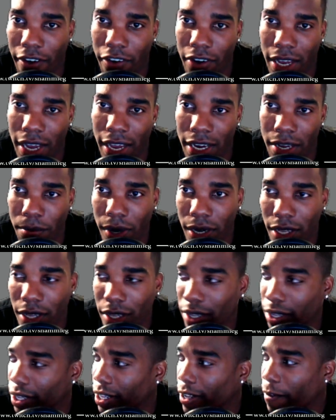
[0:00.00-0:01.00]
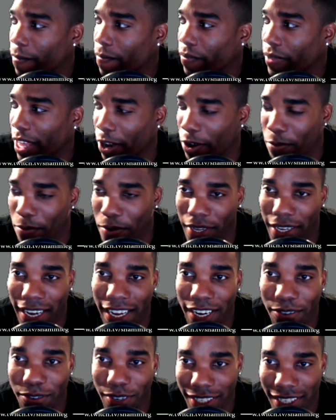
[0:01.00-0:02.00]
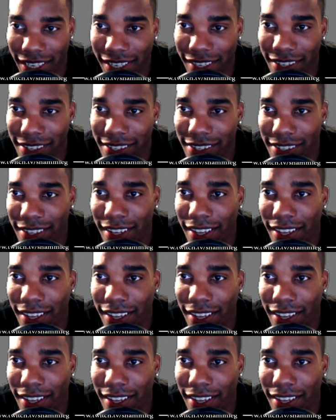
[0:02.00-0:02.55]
anybody, that would be kind of ridiculous.